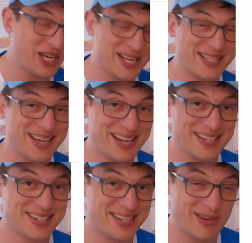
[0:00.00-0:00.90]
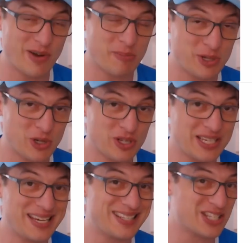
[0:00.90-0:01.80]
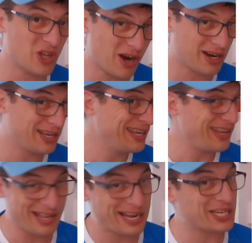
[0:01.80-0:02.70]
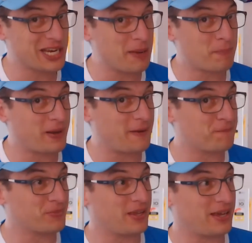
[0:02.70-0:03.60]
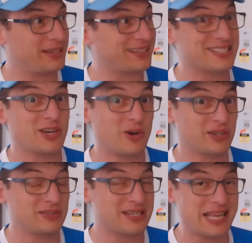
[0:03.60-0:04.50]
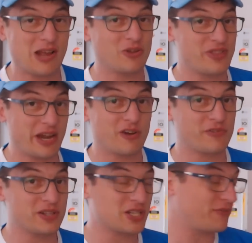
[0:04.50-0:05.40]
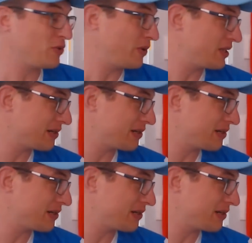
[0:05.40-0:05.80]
has the Argentinian rugby jersey in stock. It ain't cheap, but uh, it doesn't go on sale that often. So if you wanted to